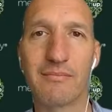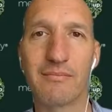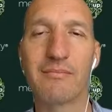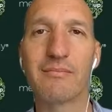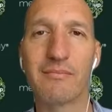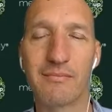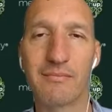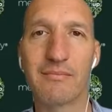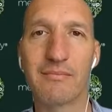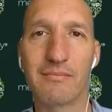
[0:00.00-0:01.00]

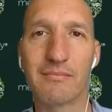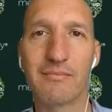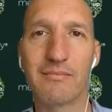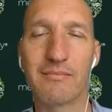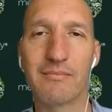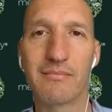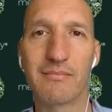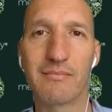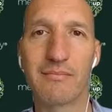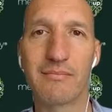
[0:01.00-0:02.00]

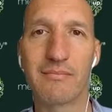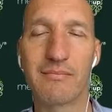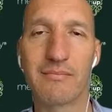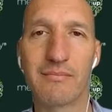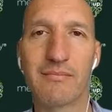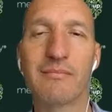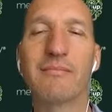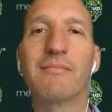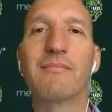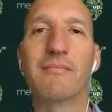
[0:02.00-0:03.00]

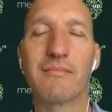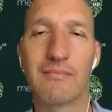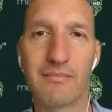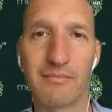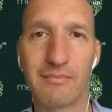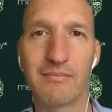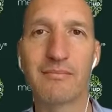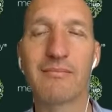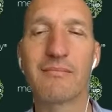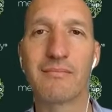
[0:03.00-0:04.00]

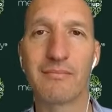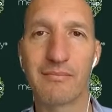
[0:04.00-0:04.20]
This person isn't speaking.